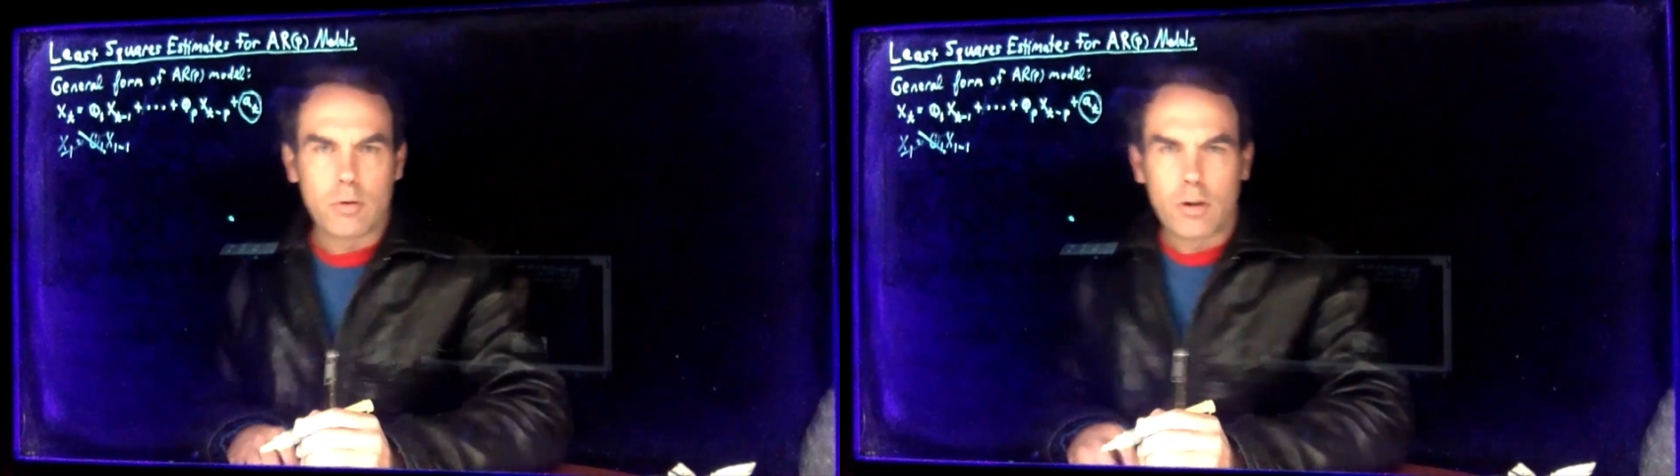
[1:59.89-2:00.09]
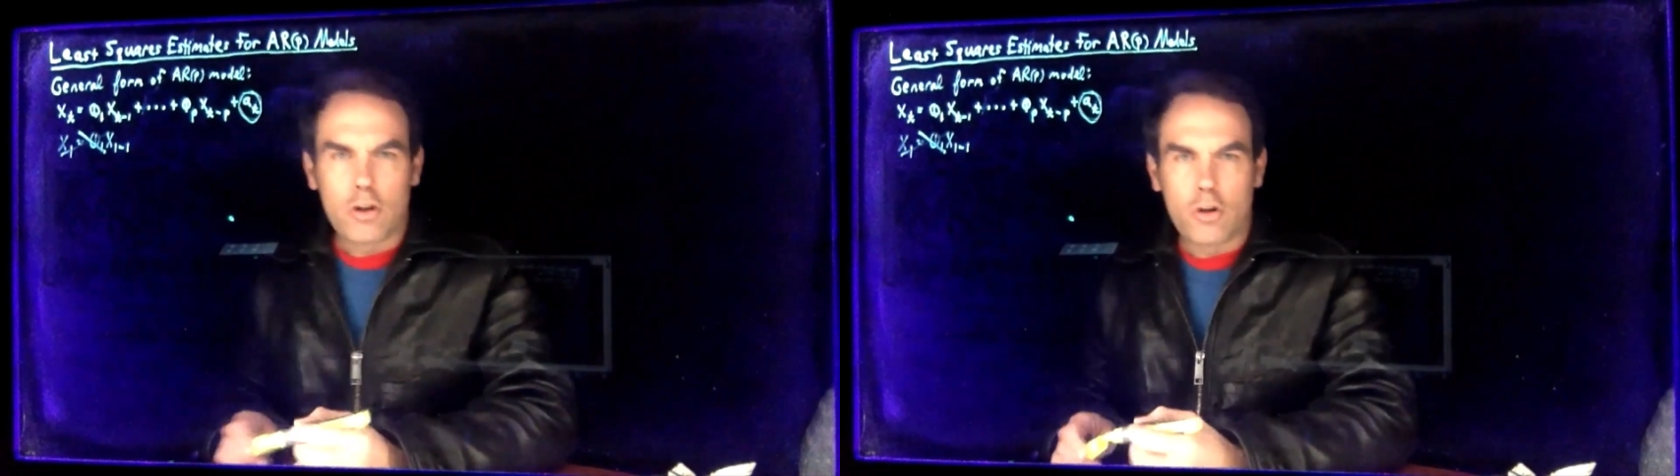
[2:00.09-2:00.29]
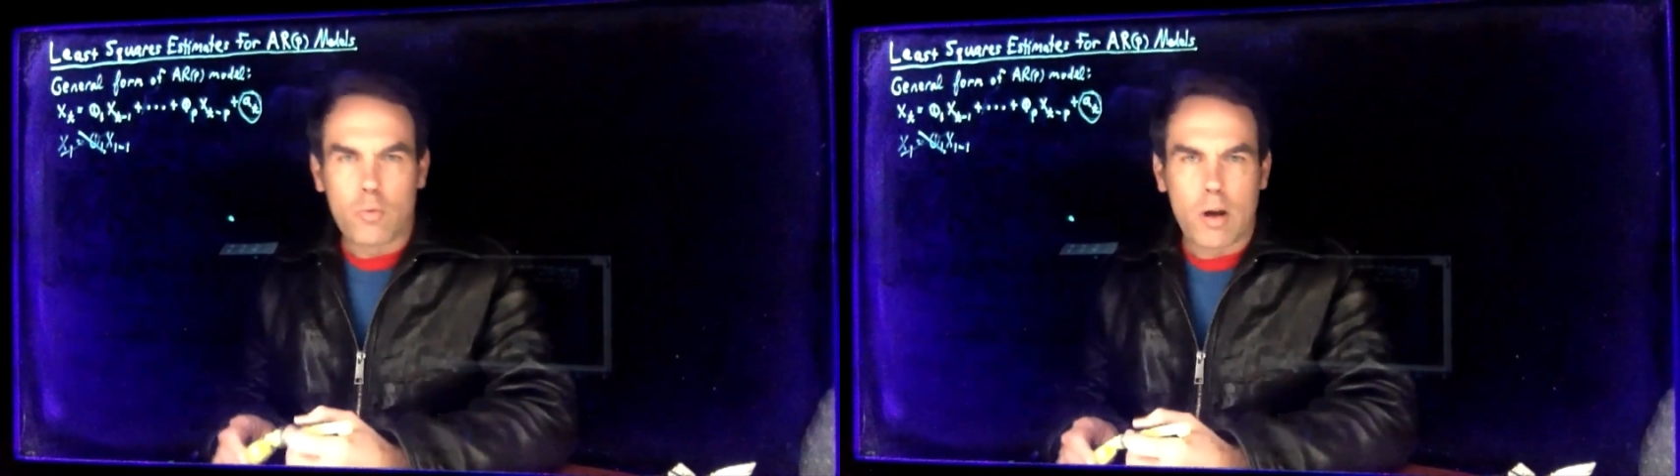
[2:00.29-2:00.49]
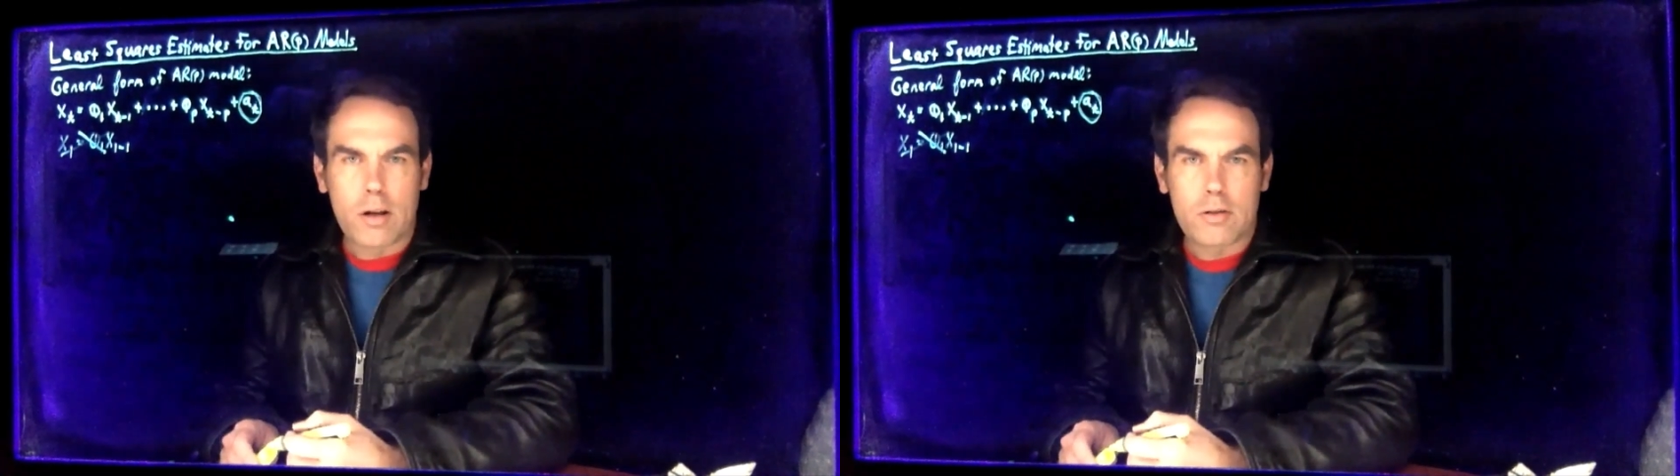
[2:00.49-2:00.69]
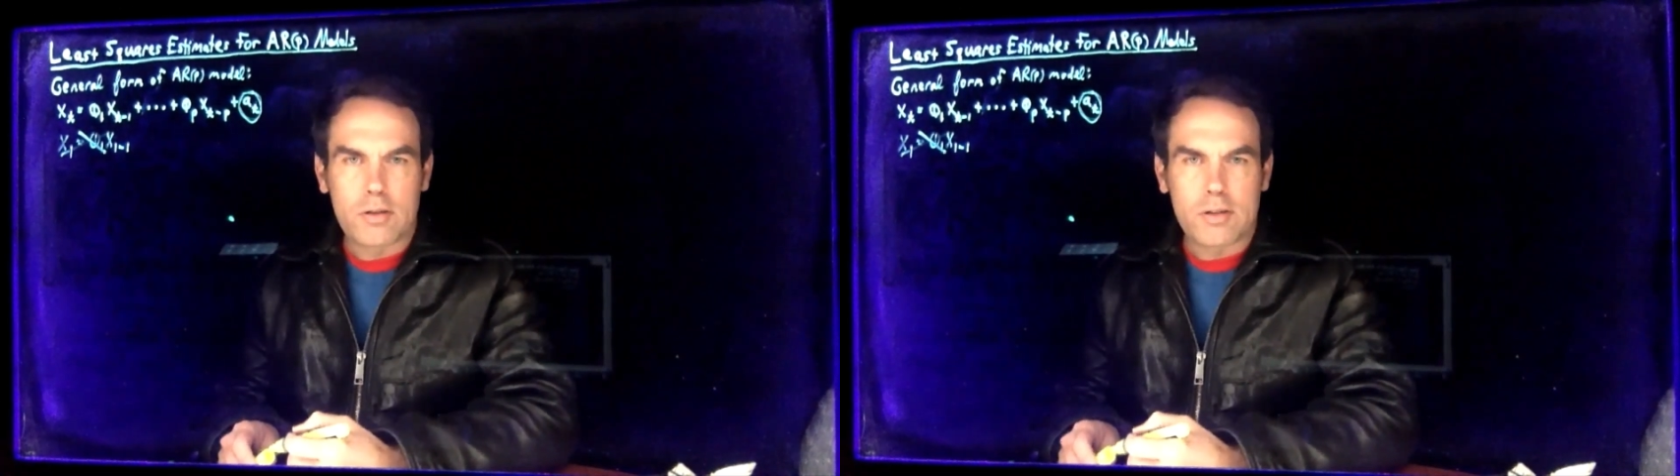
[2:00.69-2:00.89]
you run
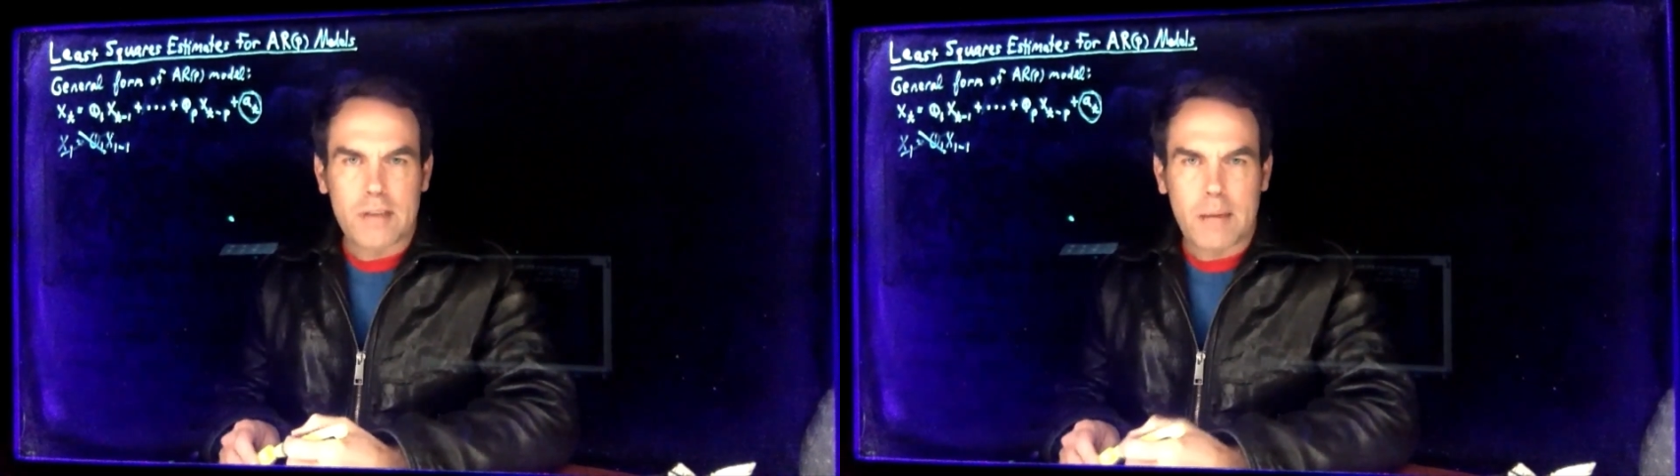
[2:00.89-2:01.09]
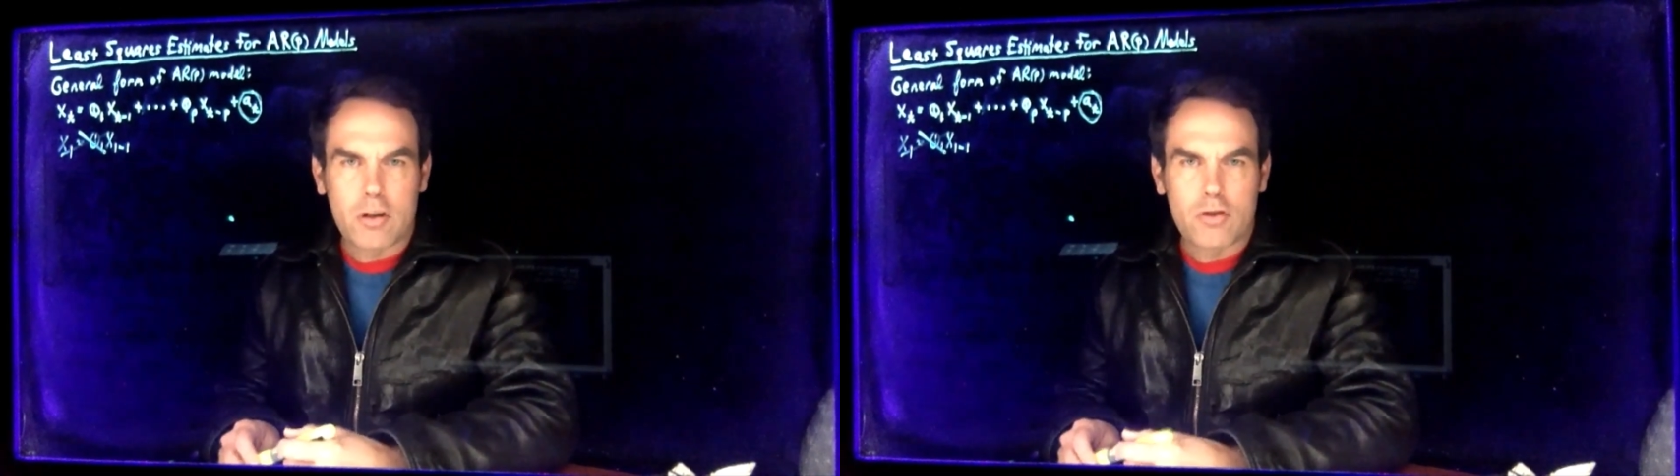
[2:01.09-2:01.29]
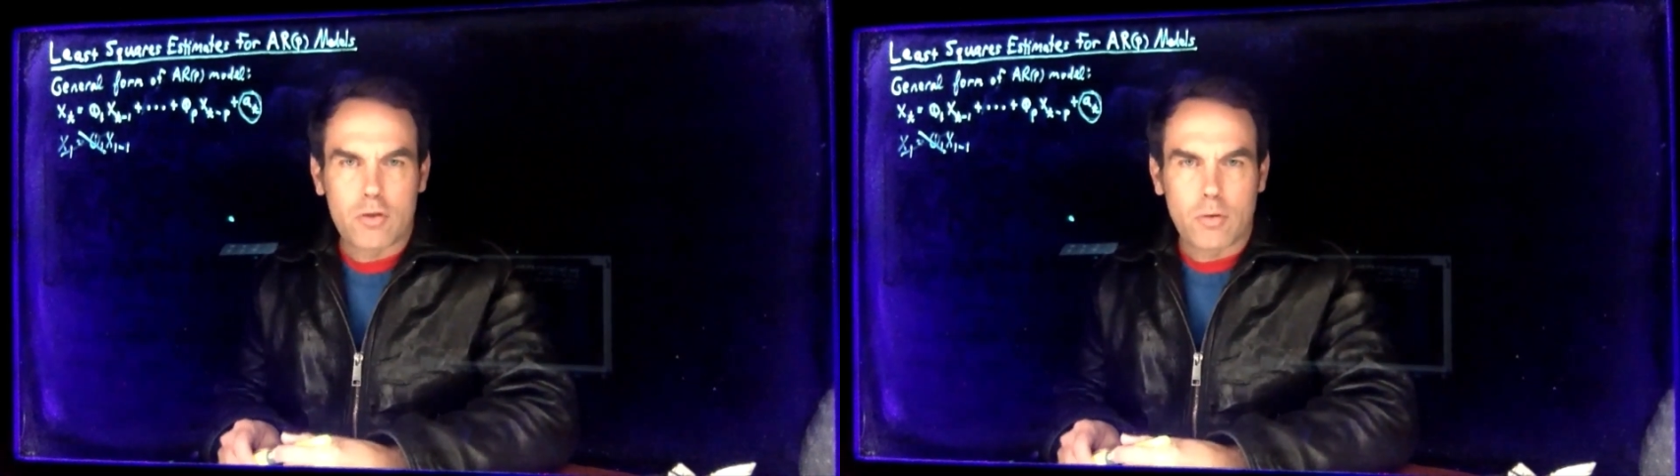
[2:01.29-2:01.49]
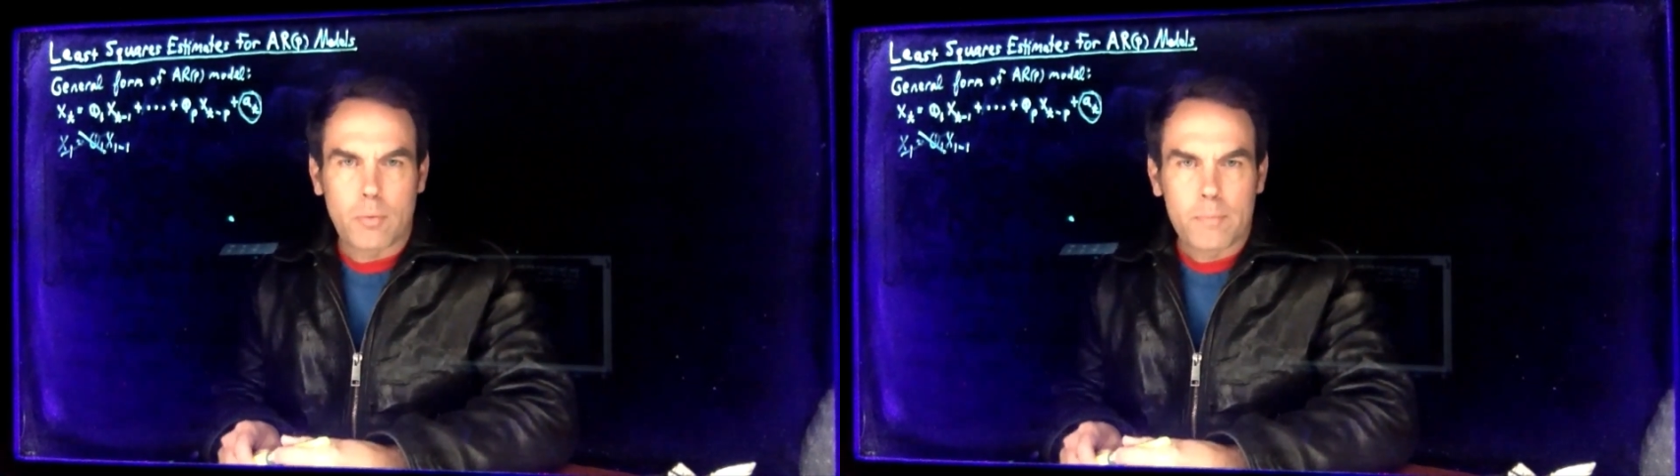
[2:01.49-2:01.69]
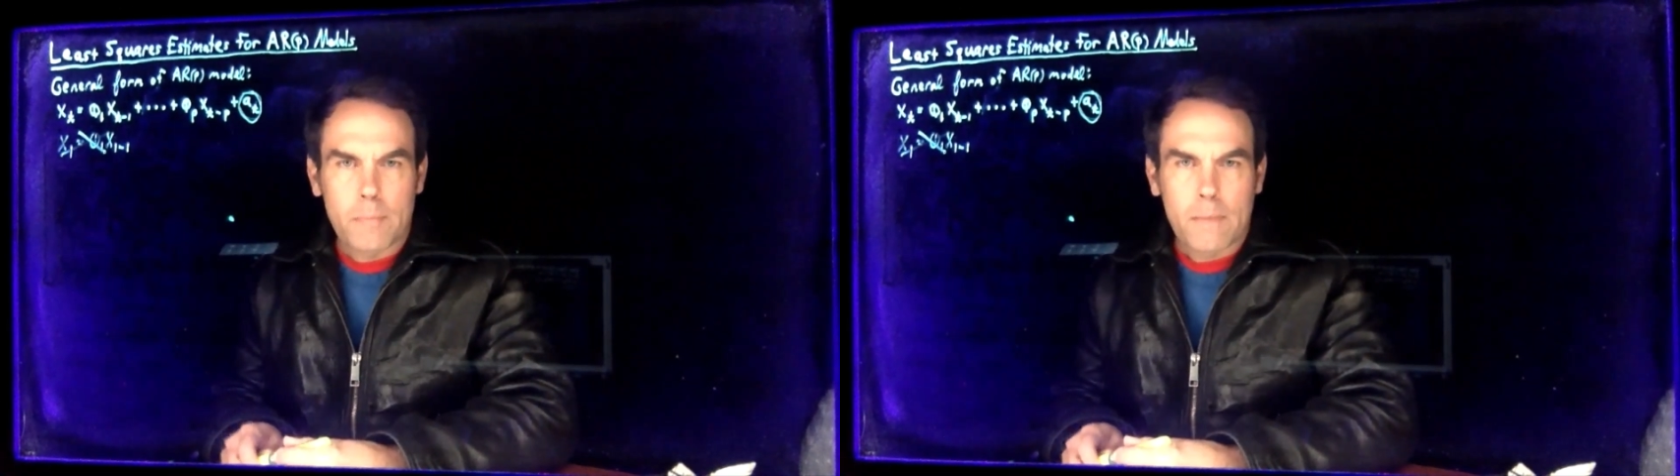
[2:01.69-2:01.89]
into the same issue
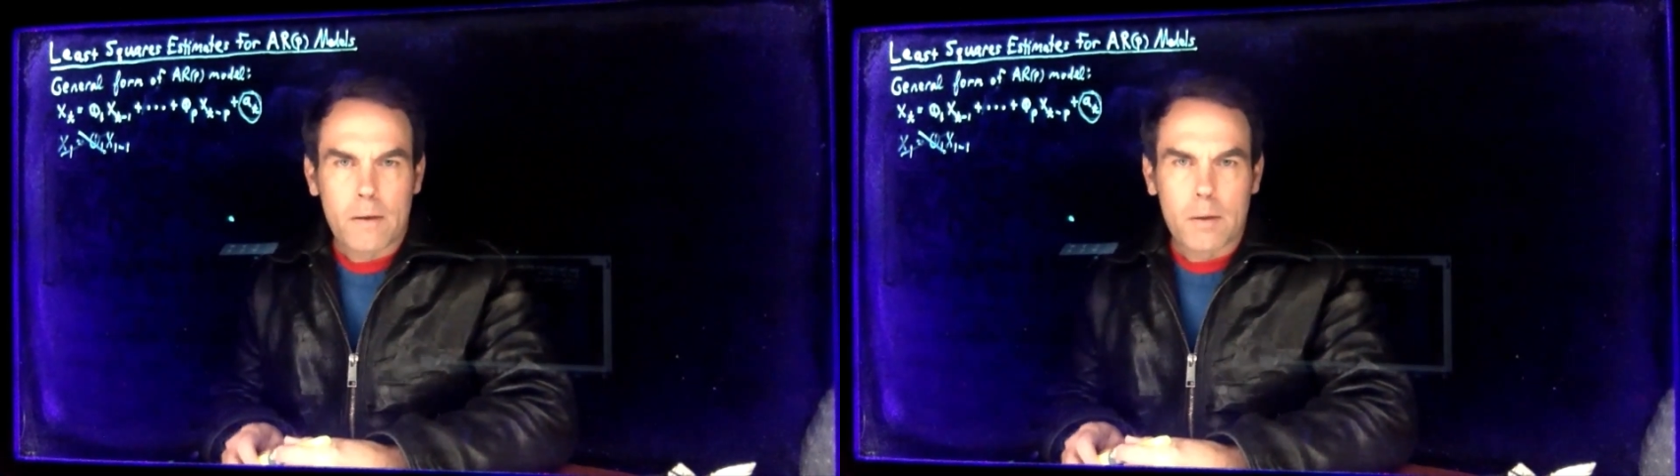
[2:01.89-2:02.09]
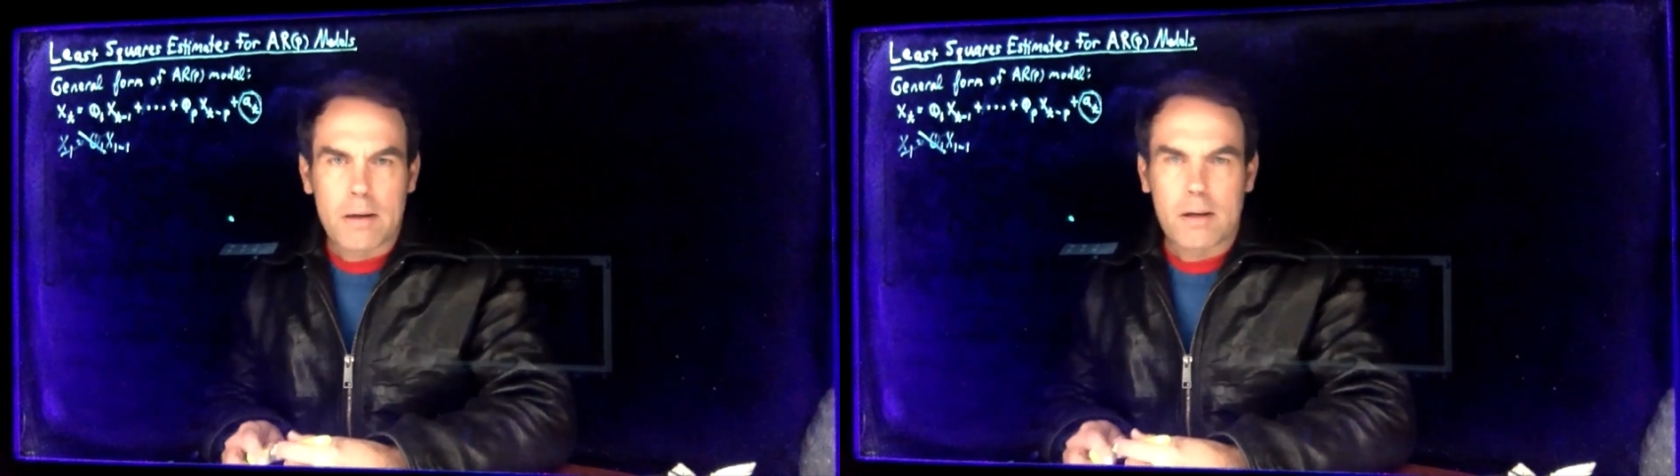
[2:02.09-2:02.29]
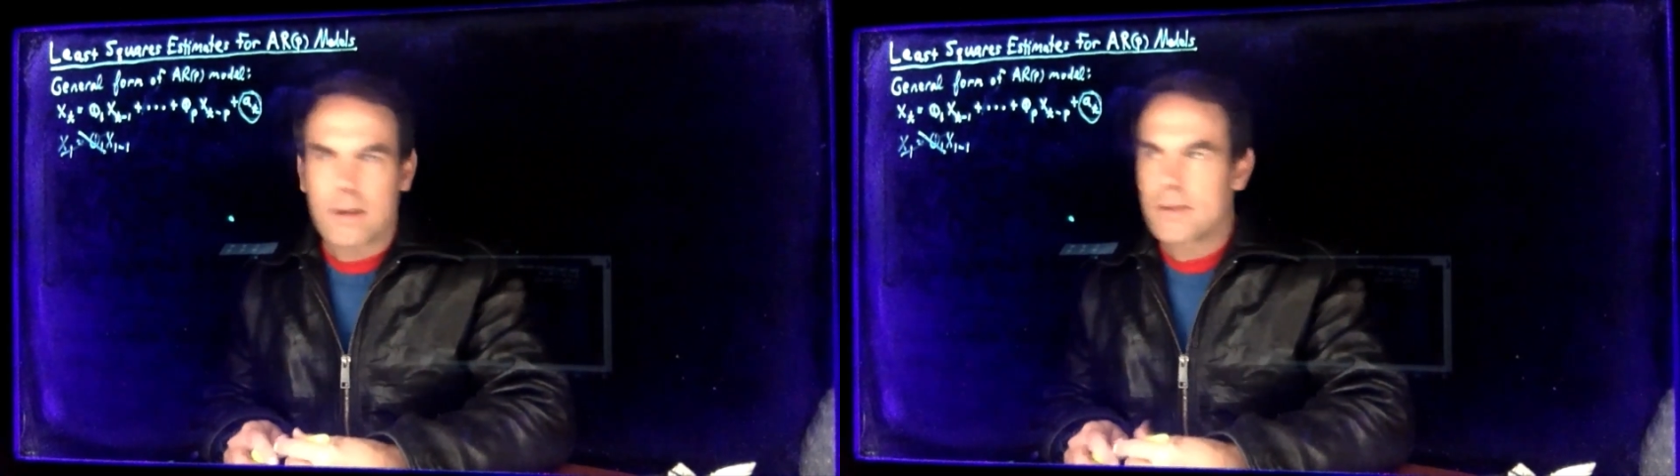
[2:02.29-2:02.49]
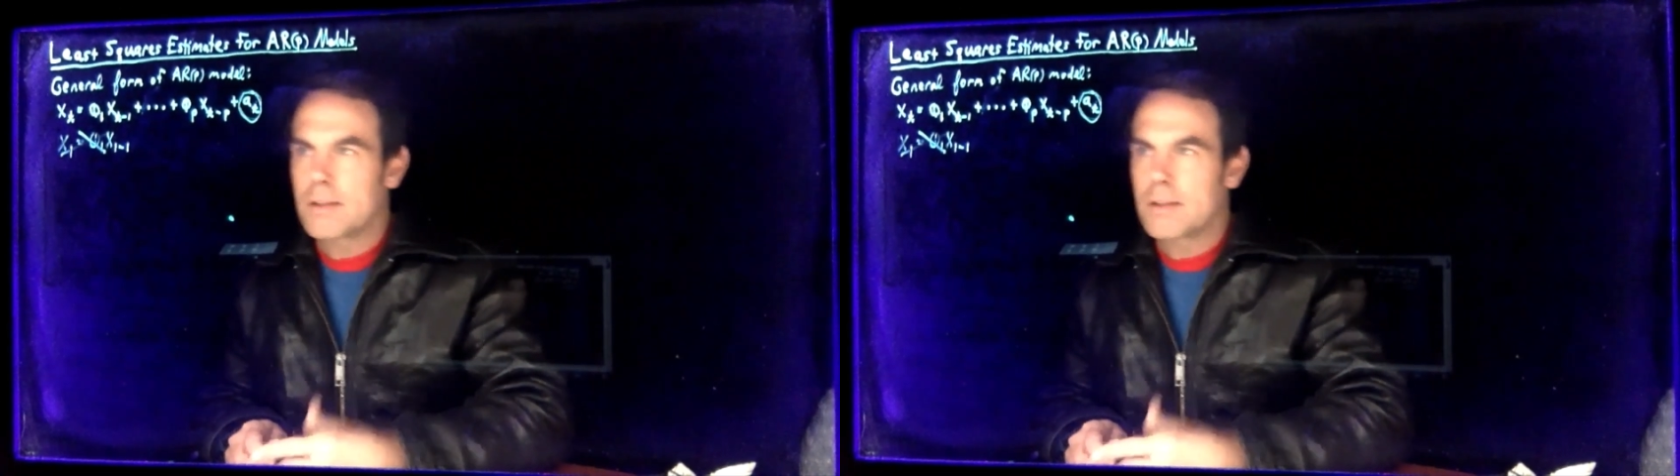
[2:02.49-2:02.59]
because